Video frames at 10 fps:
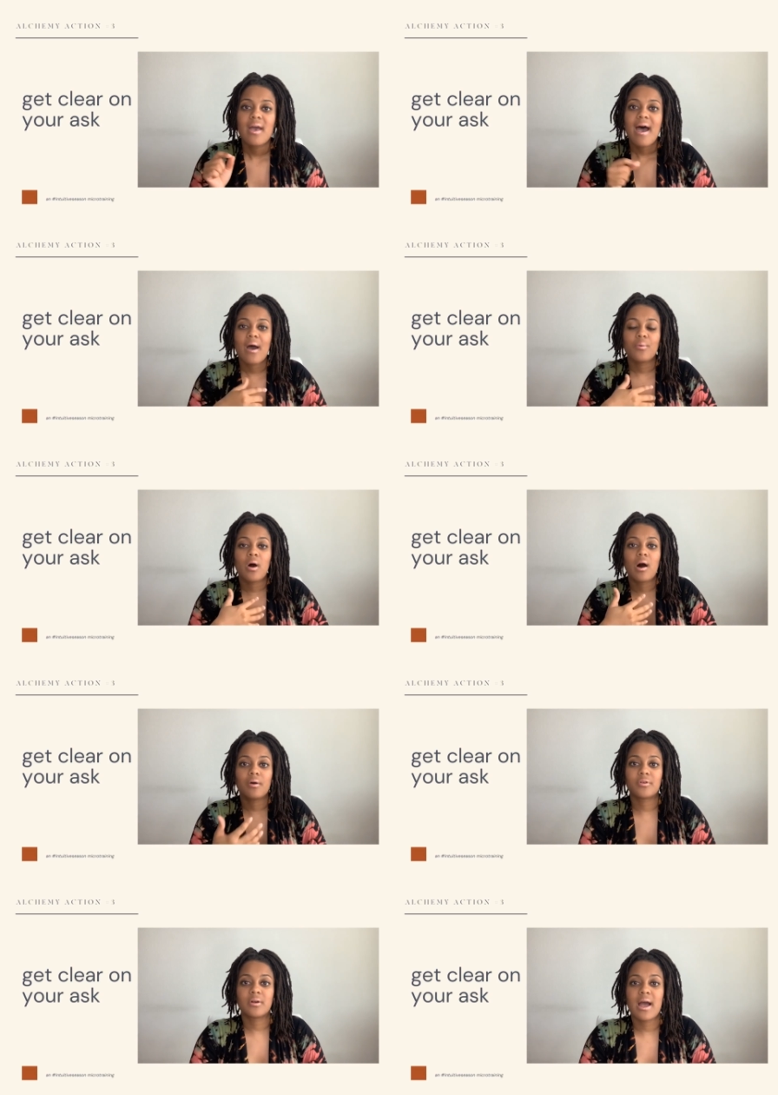I will
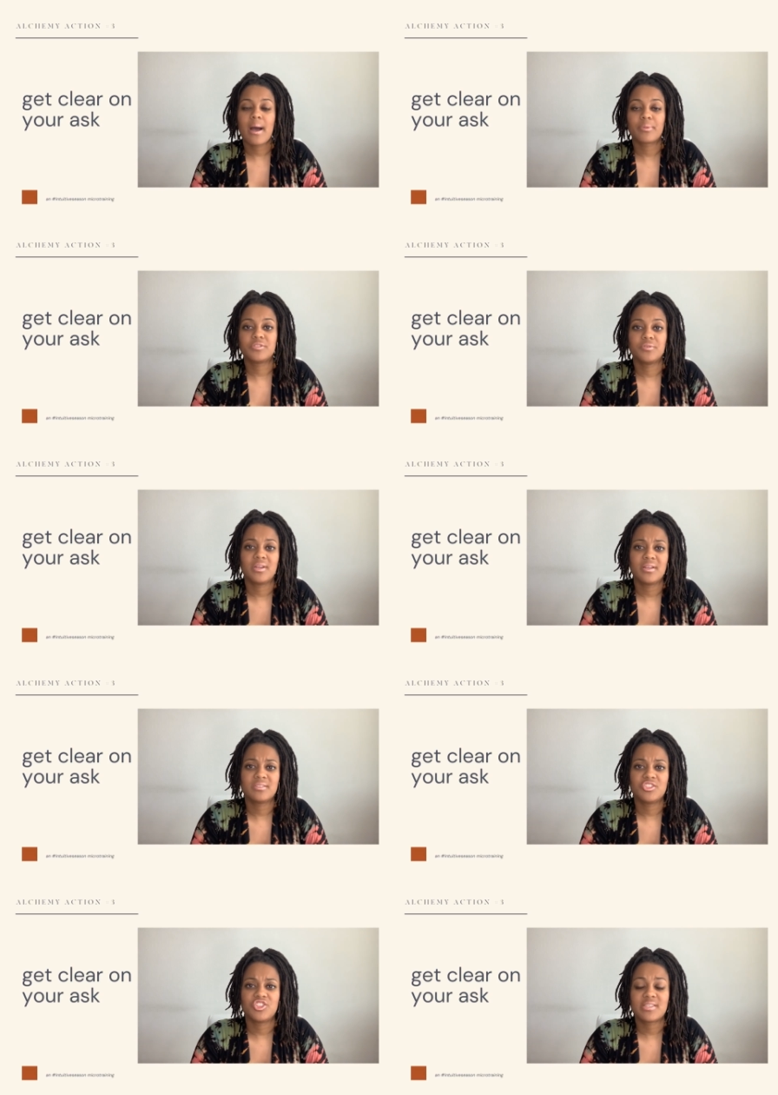offer opportunity
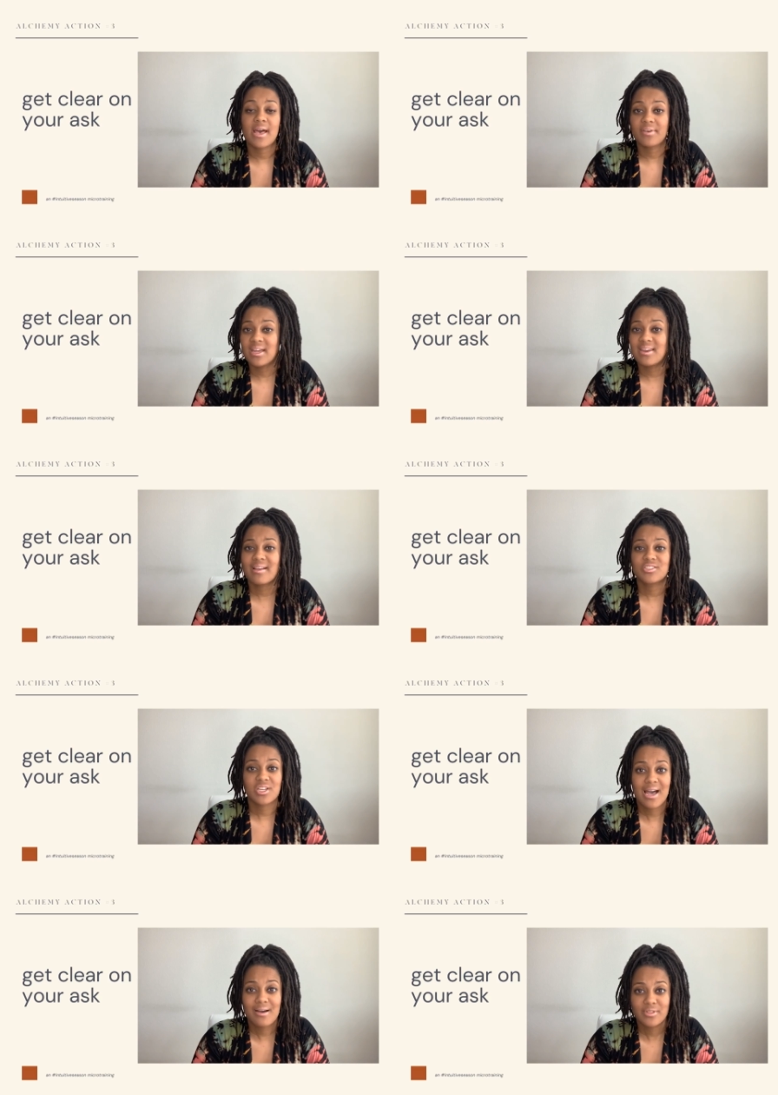to just have a connection
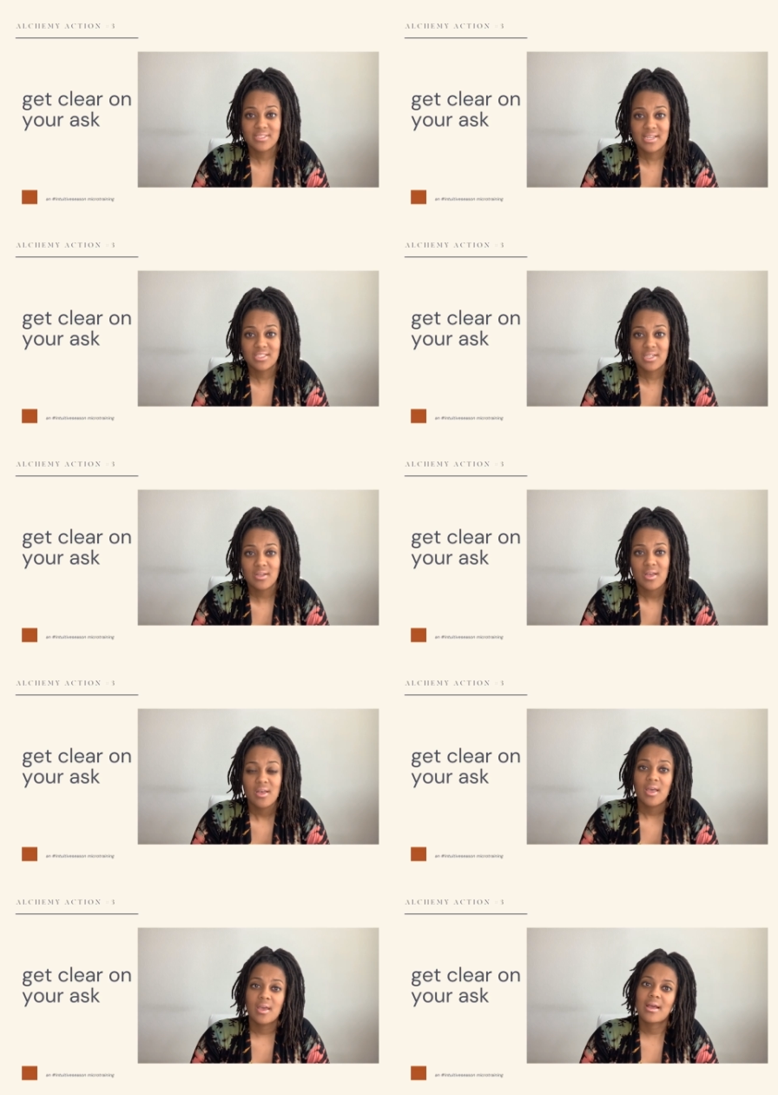conversation.
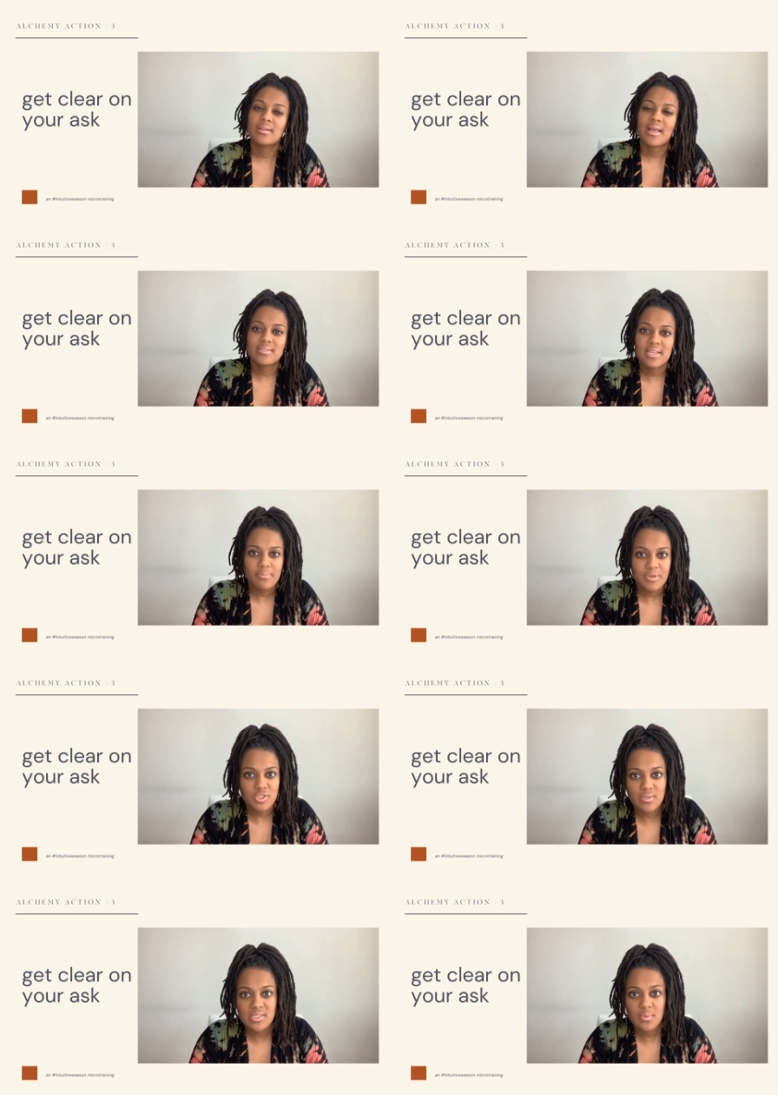And I'd like to keep it
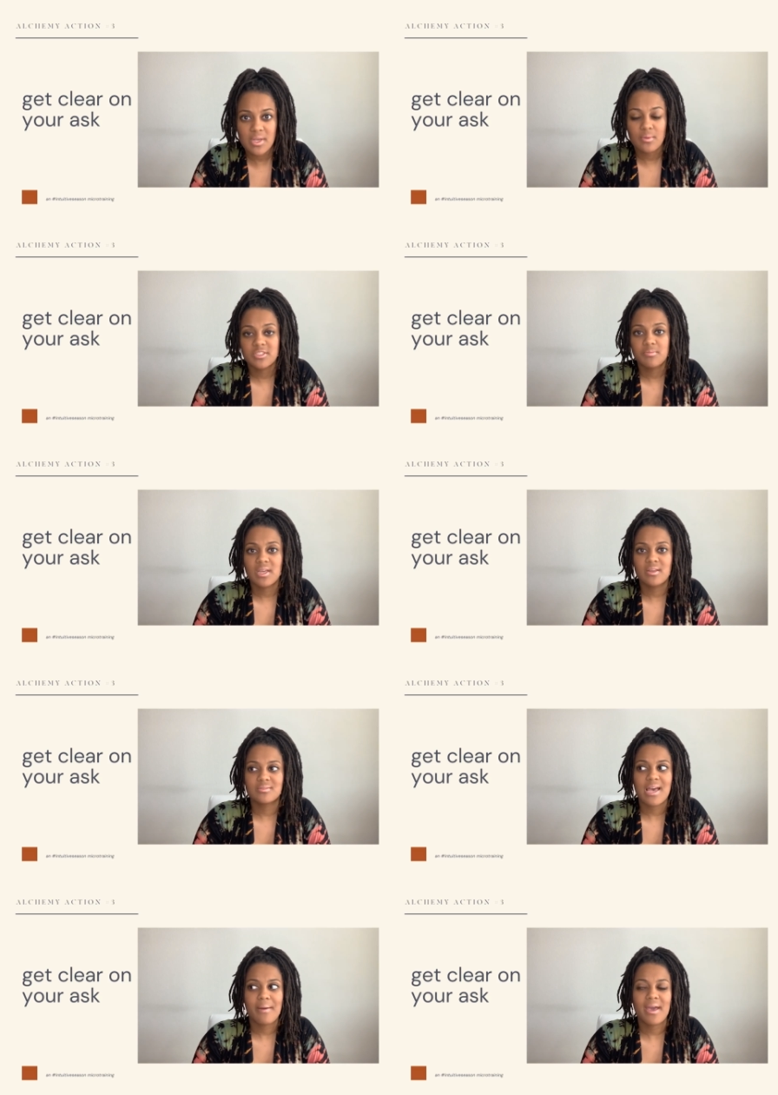short and sweet, which
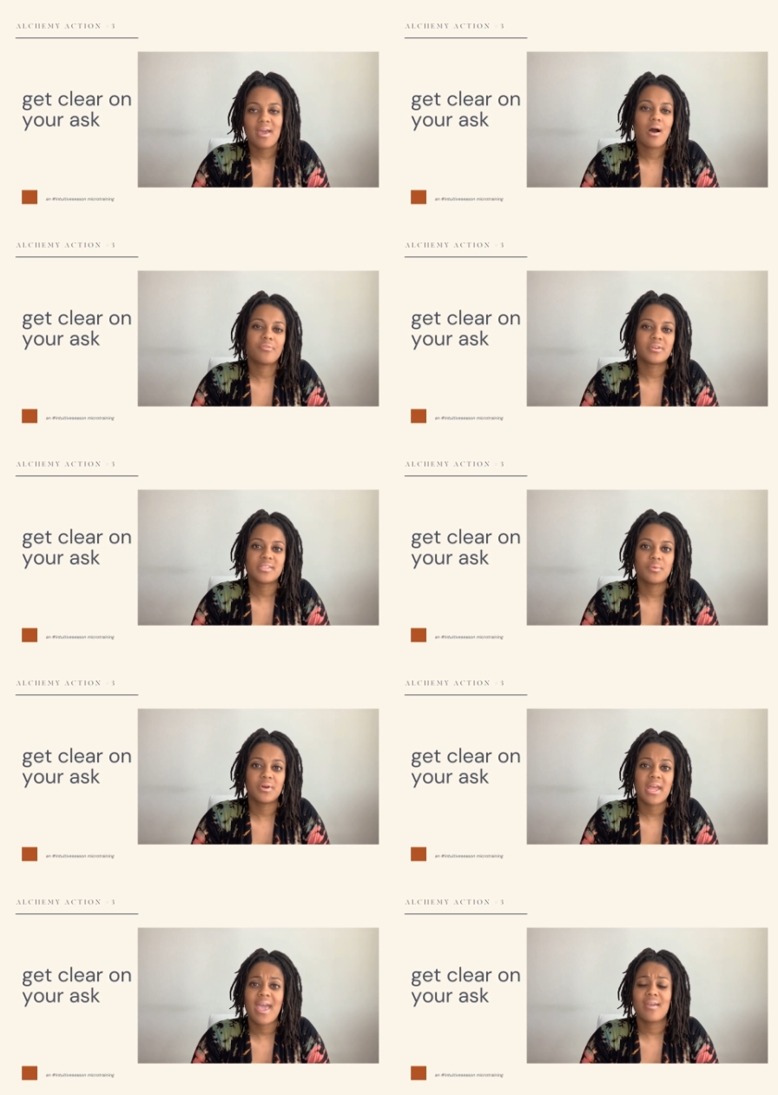means I might offer someone,
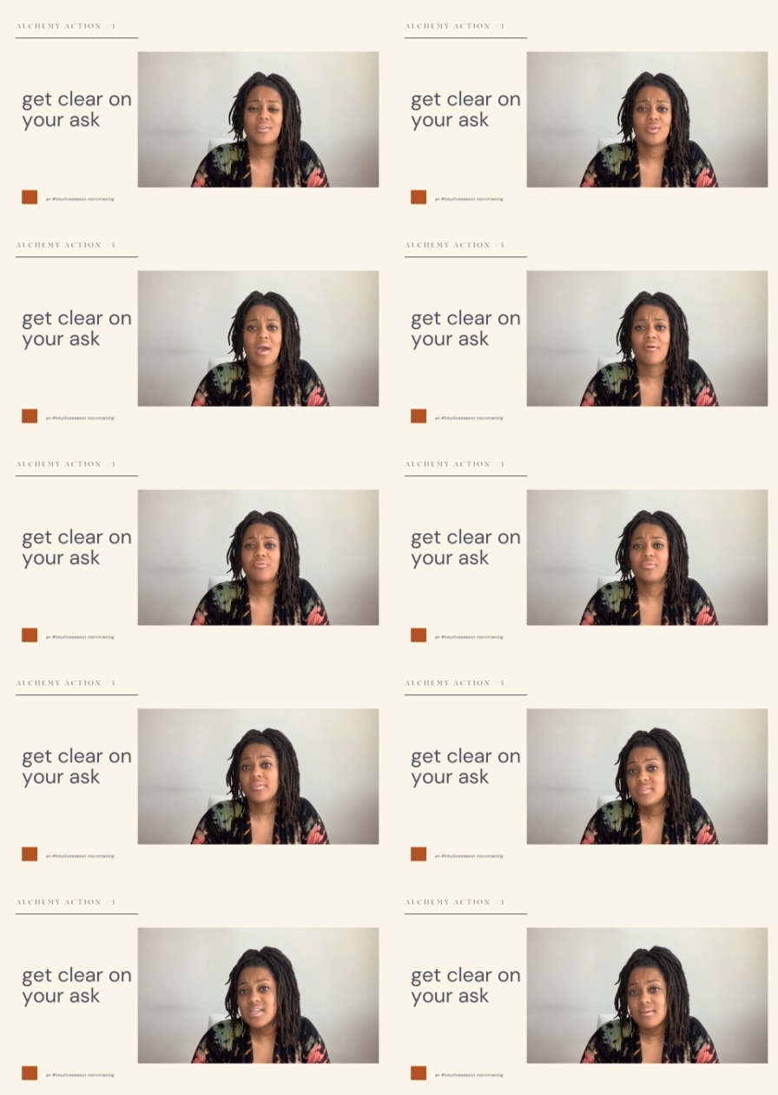hey, do you have
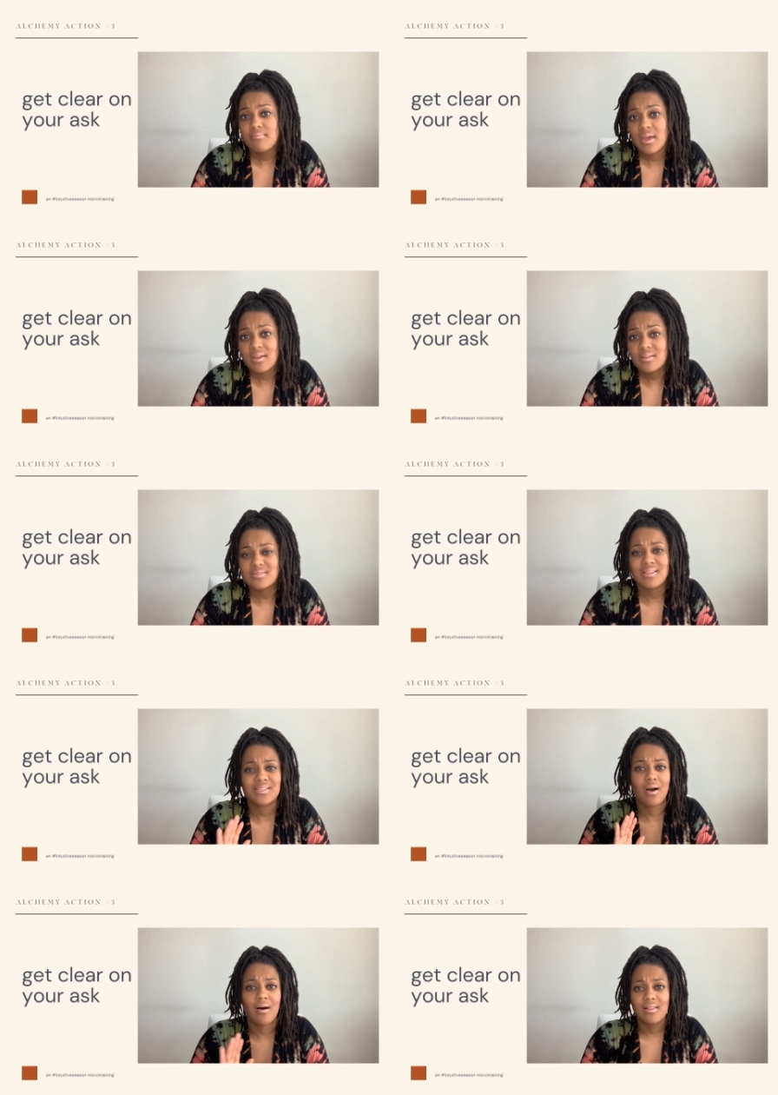15 minutes? That's
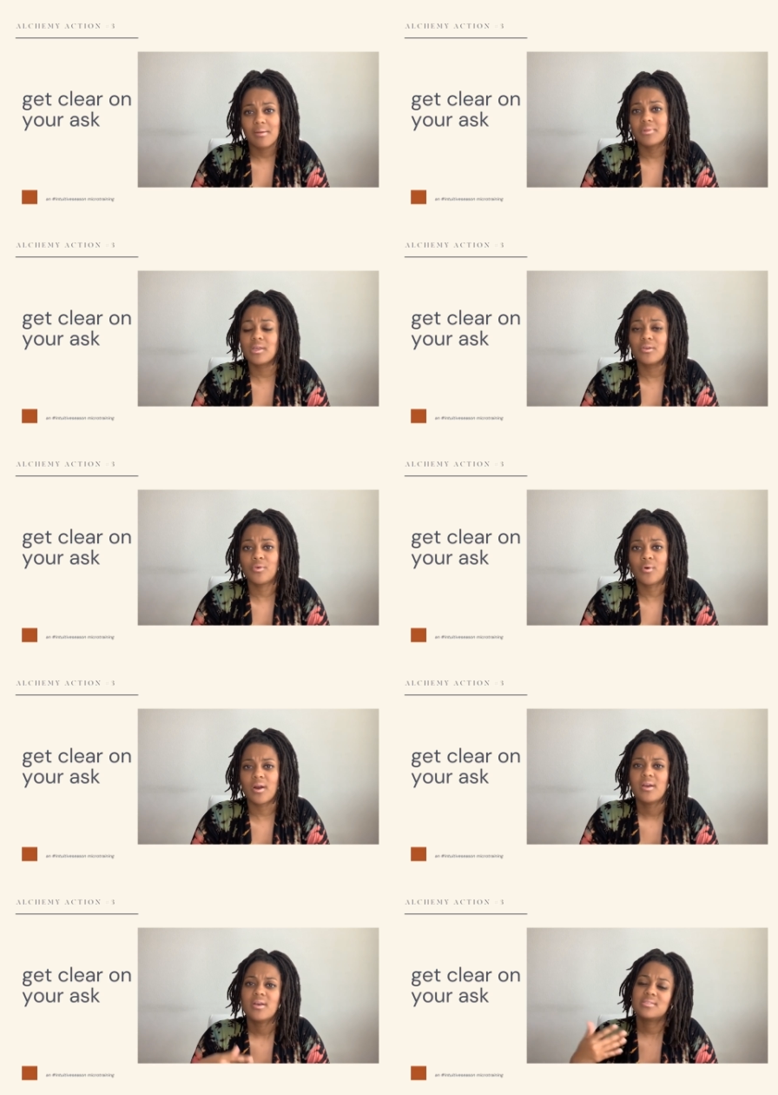all I'm looking for.